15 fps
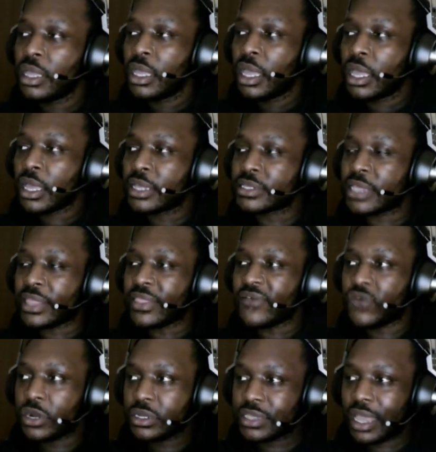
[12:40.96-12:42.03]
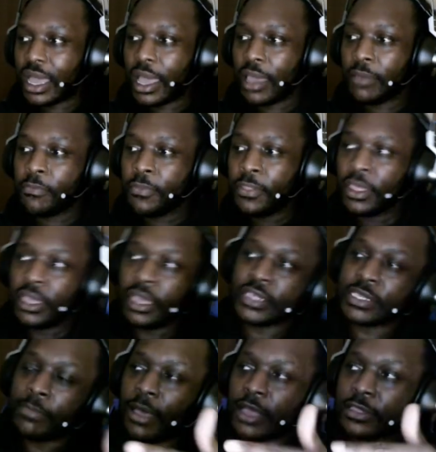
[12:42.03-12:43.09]
Because like the first time, it's
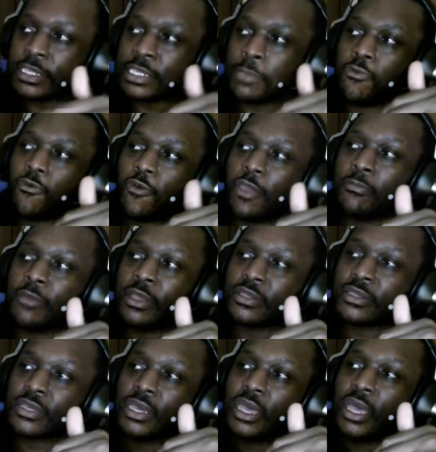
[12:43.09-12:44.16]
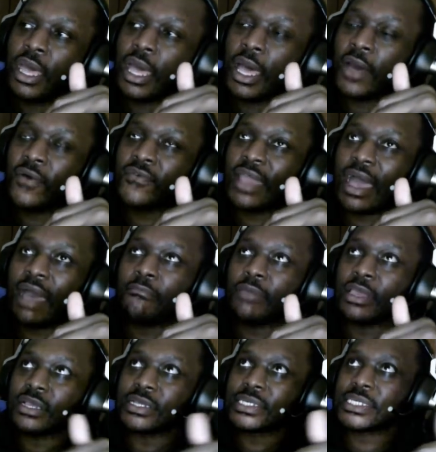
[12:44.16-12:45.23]
about disappointment of not
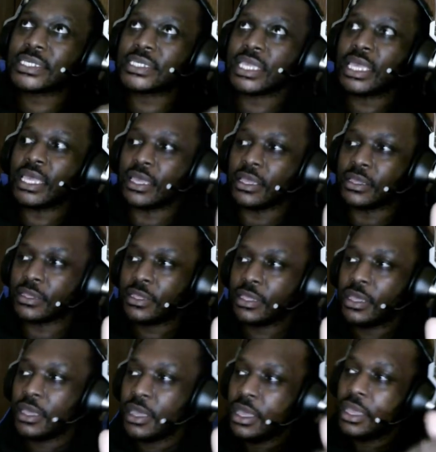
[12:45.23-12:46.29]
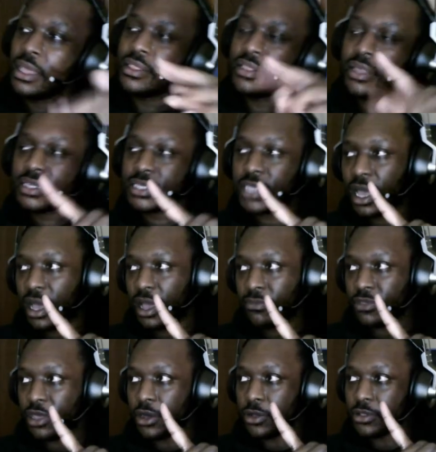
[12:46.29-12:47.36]
being seen. This time,
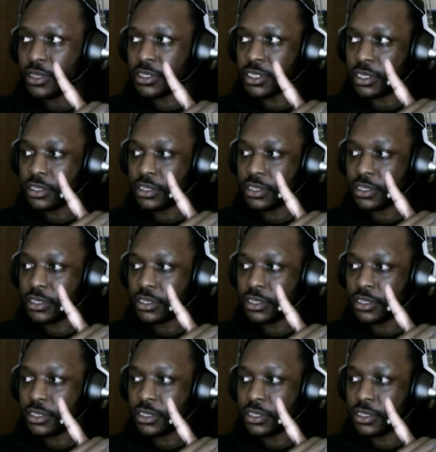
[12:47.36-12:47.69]
though, listen.